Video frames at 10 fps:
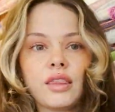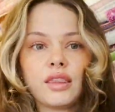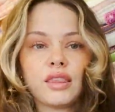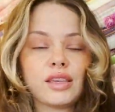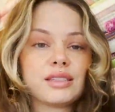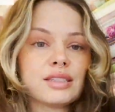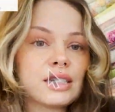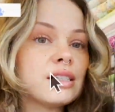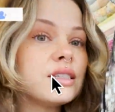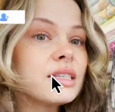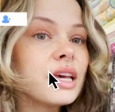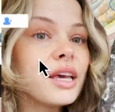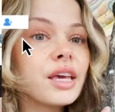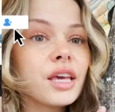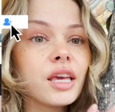This is
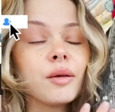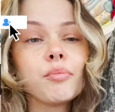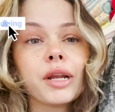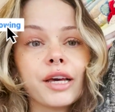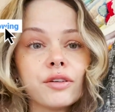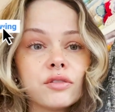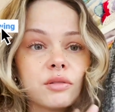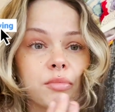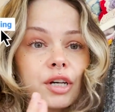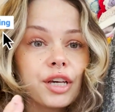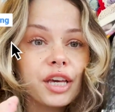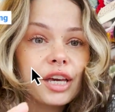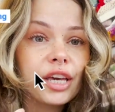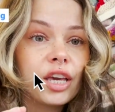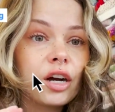a blouse by
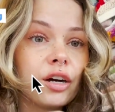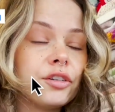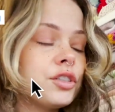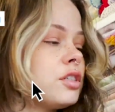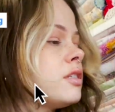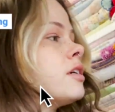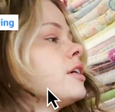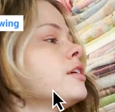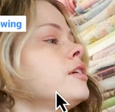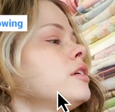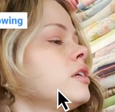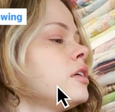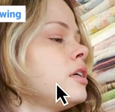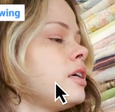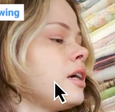a Irish designer.
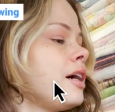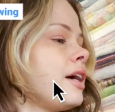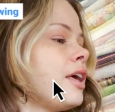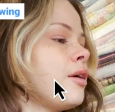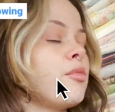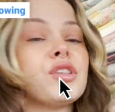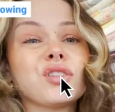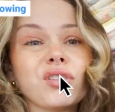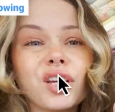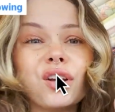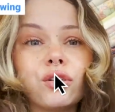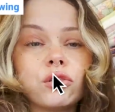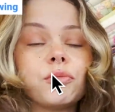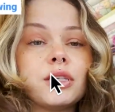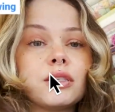It's quite an old piece.